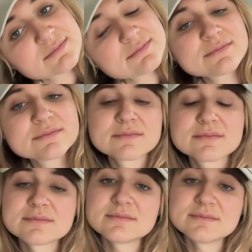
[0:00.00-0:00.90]

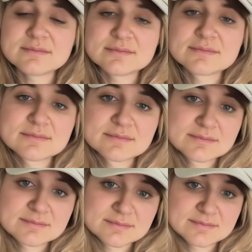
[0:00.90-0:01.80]

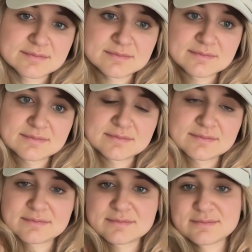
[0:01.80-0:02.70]

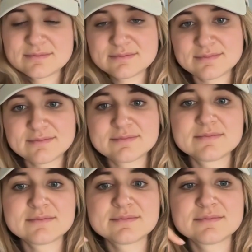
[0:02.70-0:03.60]

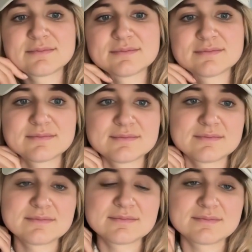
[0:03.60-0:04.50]

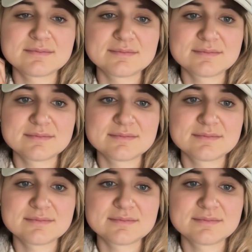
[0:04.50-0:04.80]
This person isn't speaking.